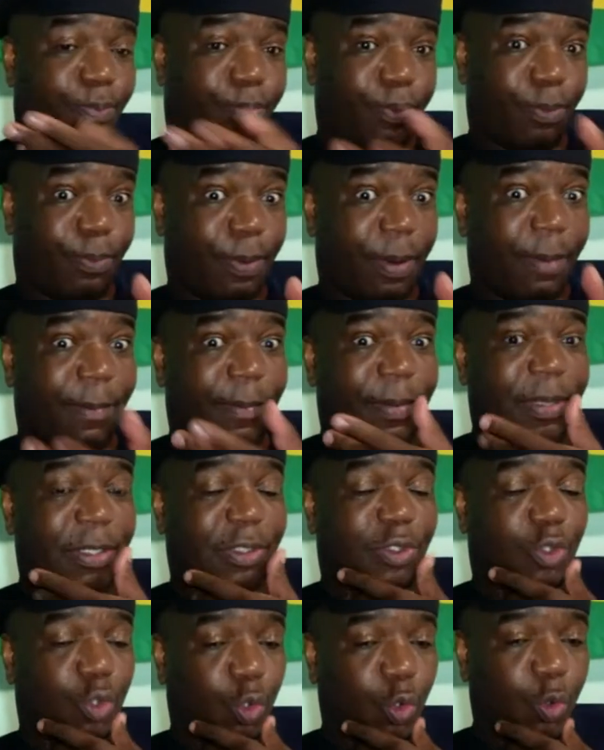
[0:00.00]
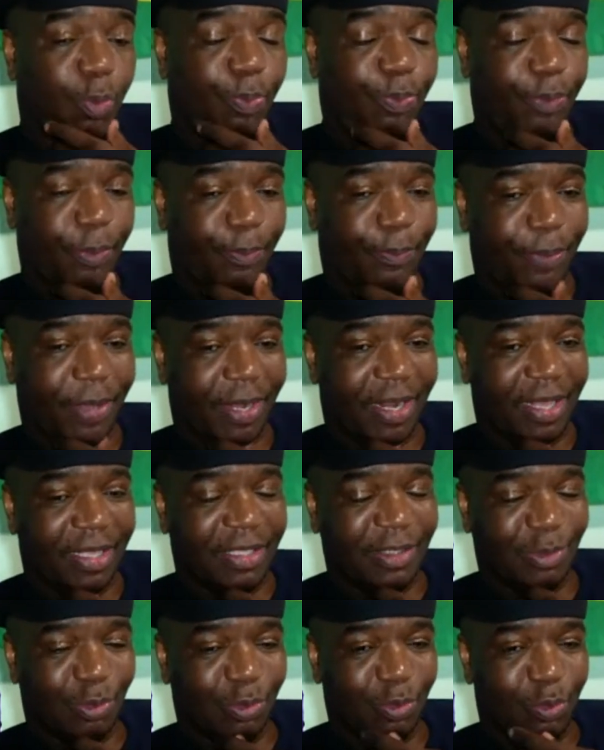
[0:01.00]
Probably 2
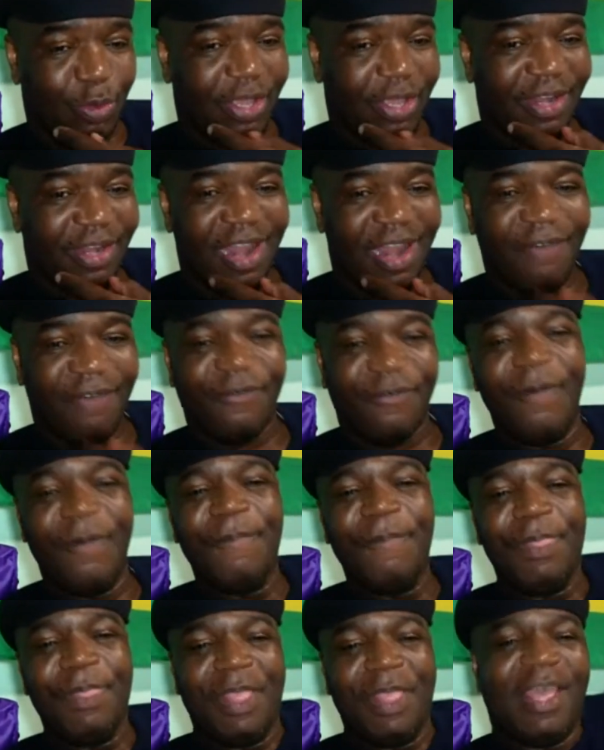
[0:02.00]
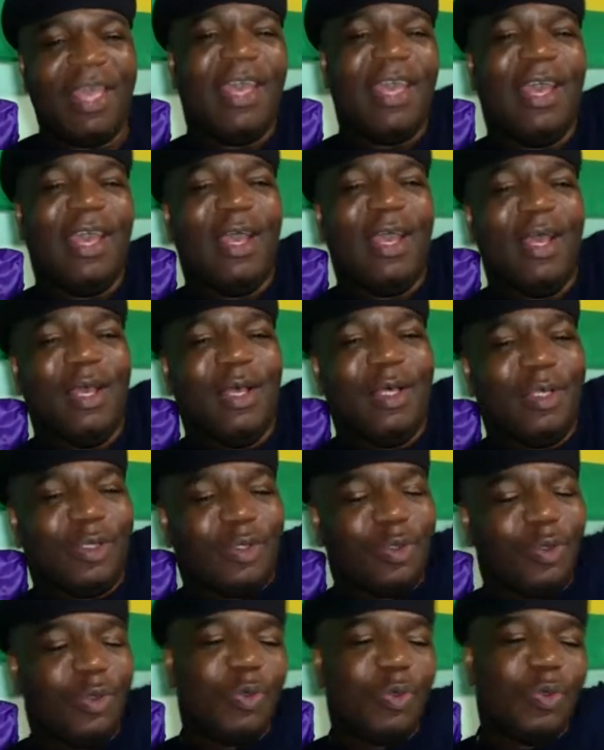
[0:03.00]
propellants were enough
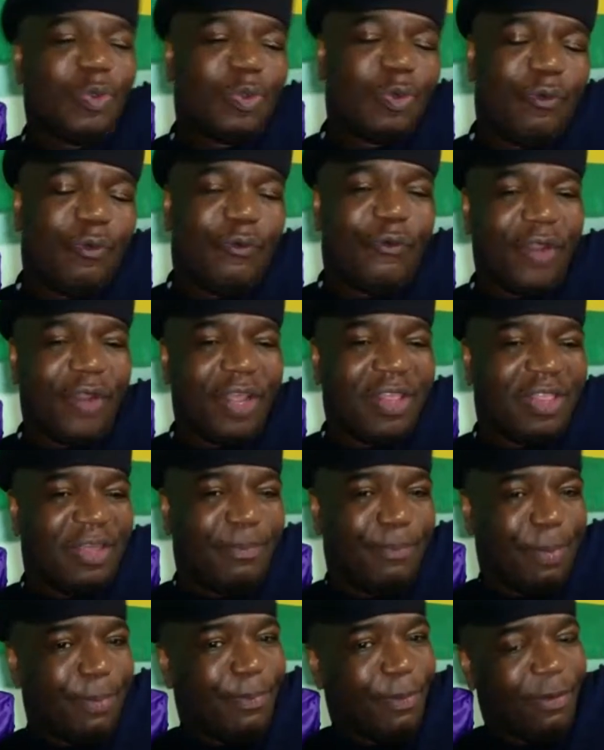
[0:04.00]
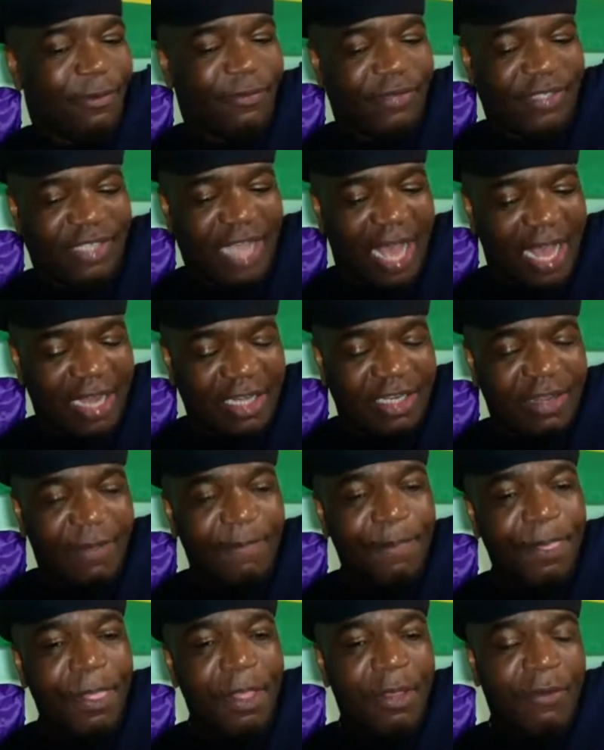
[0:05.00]
to free the people of Chad
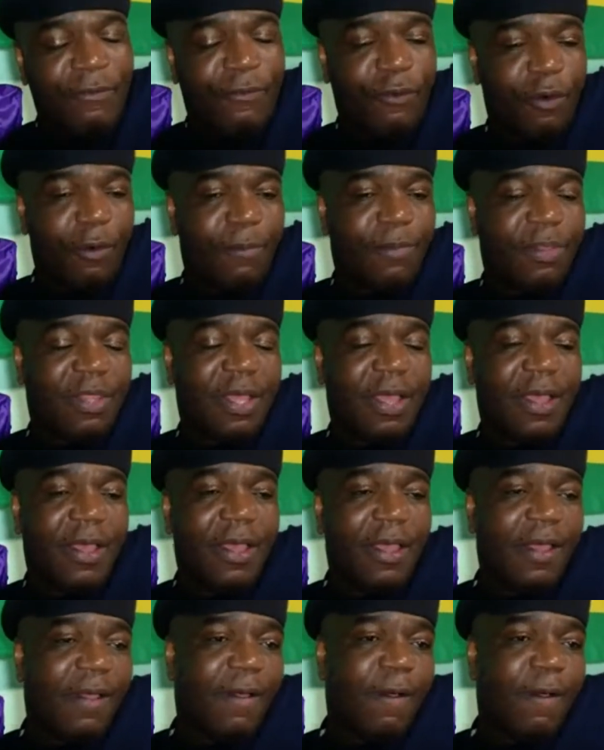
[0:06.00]
from the